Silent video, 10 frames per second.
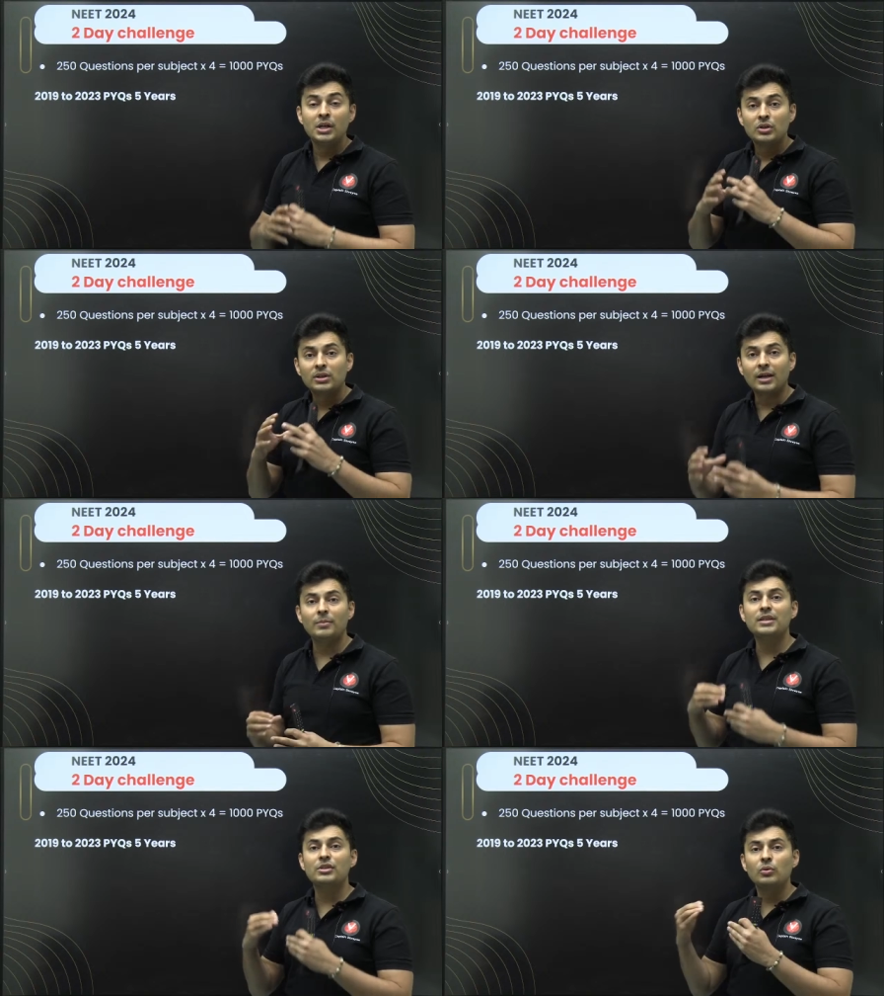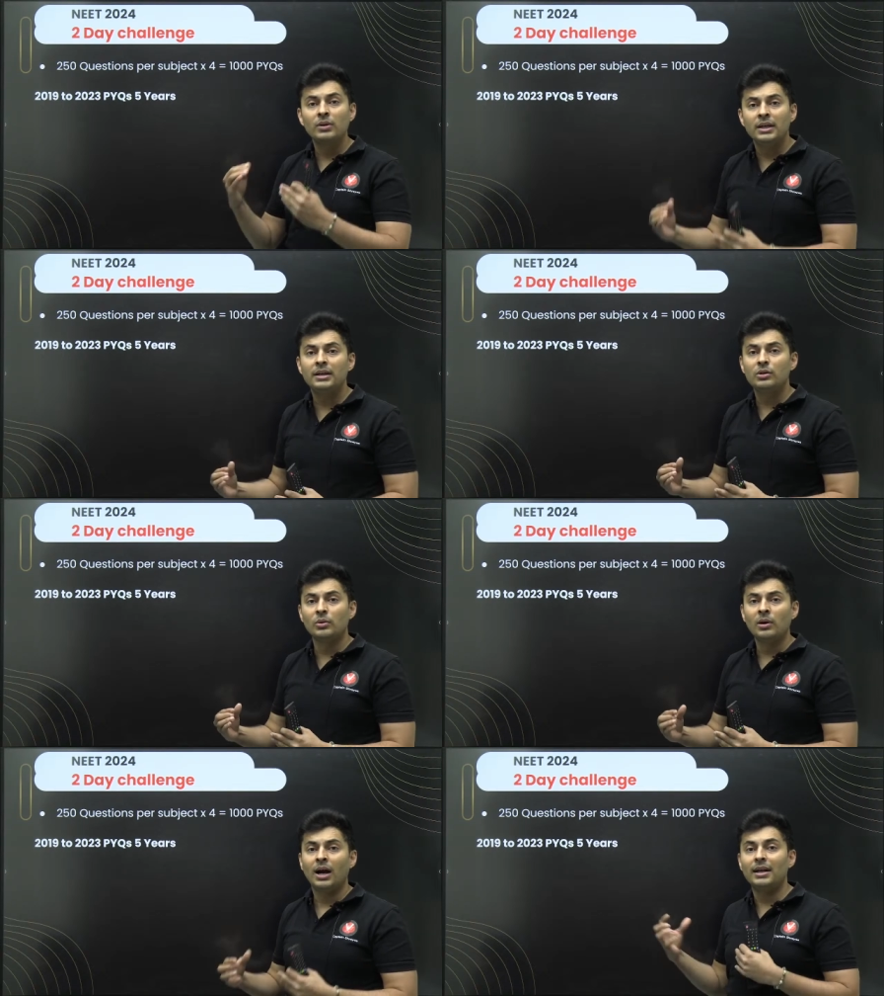So that means you need
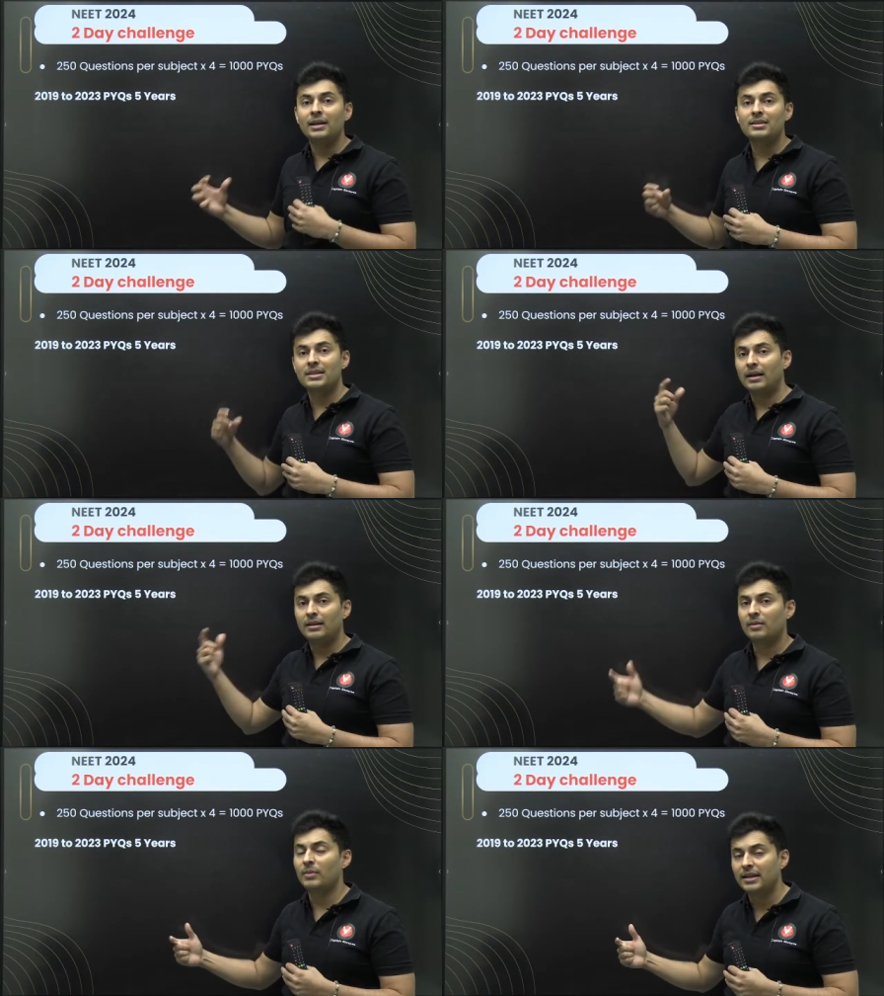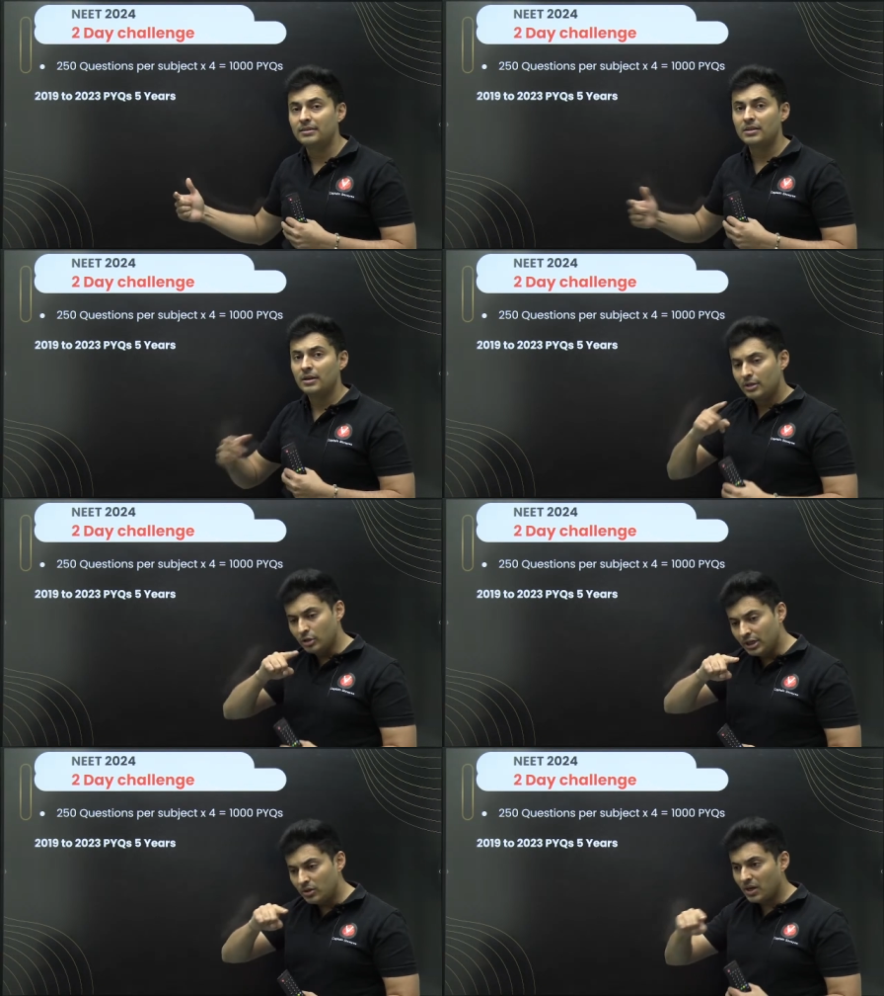to understand their minds. You
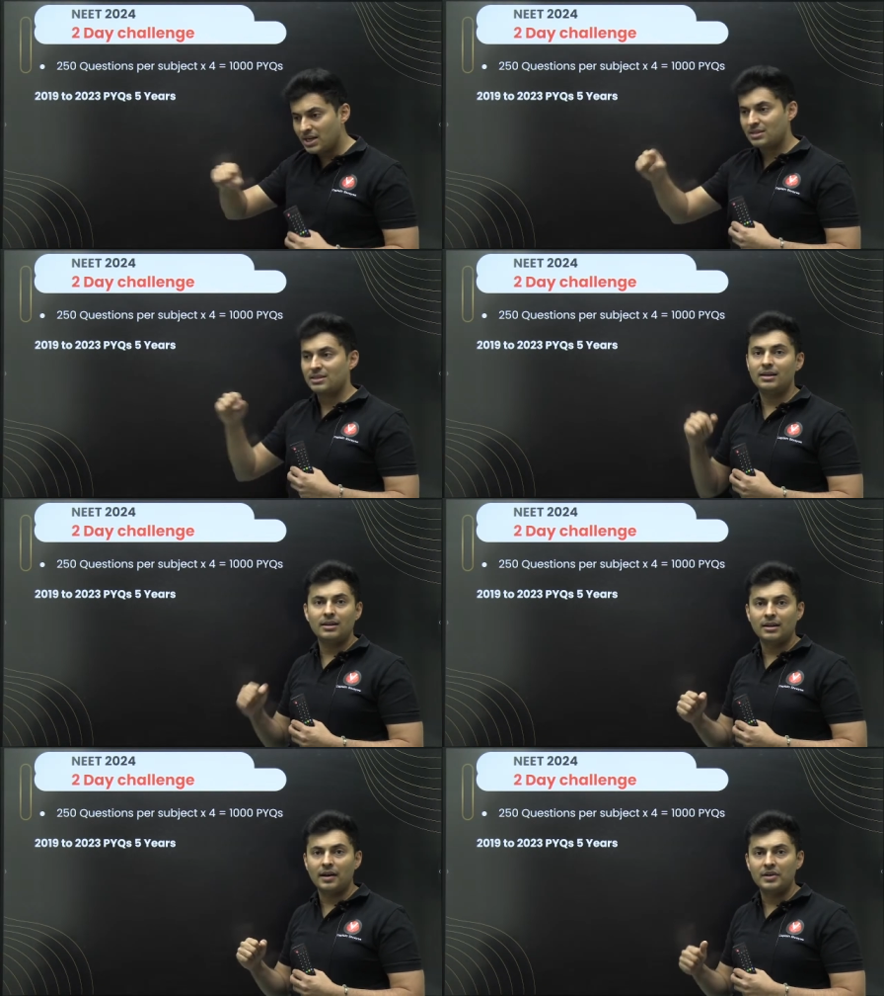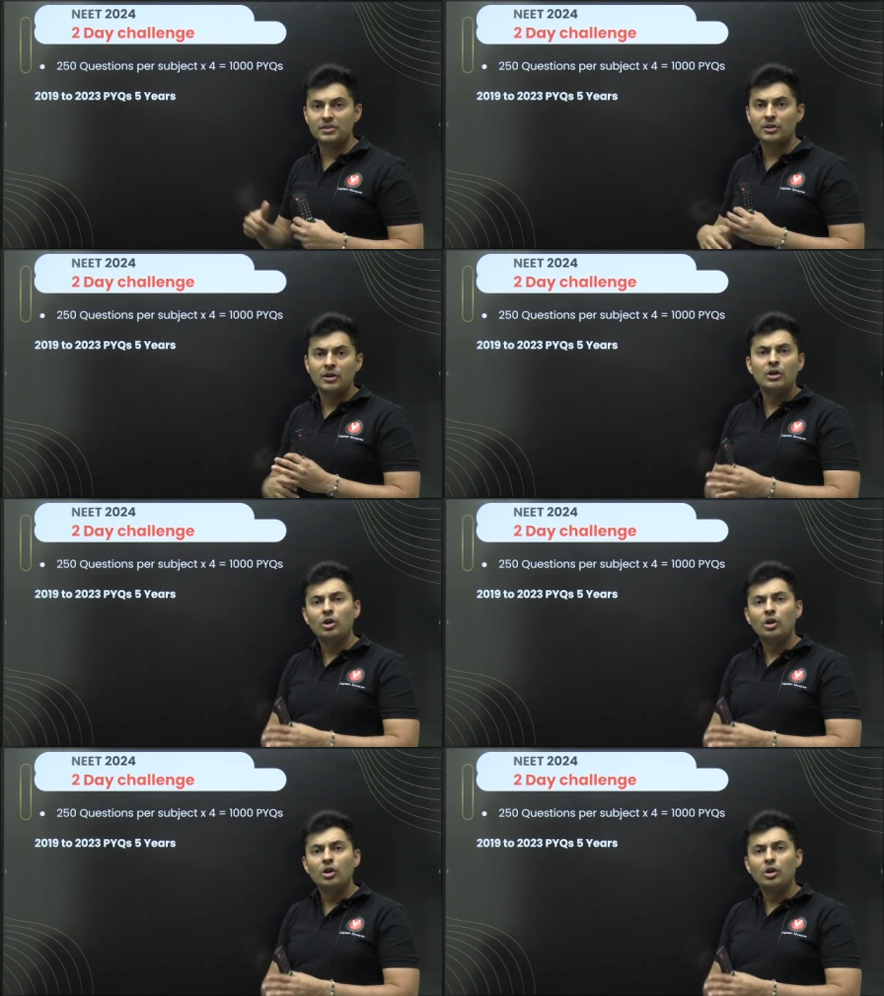need to understand the trends.